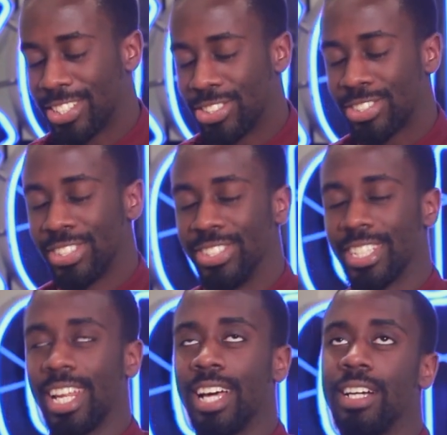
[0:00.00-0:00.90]
it's interesting you
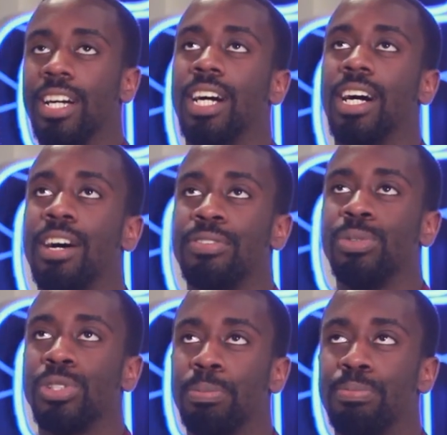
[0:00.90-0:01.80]
say that. Yeah. I
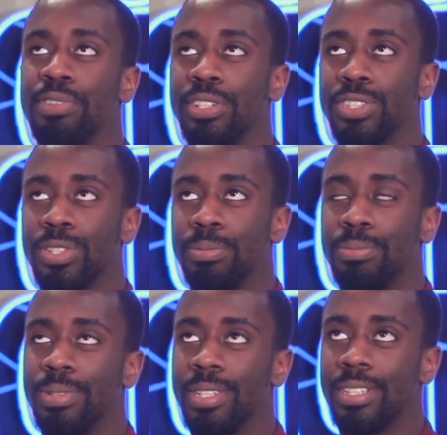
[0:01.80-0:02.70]
think we should bring
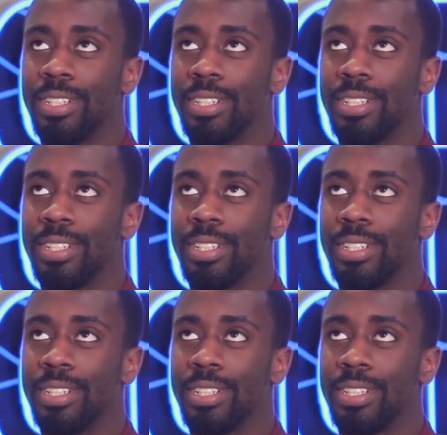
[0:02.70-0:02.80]
some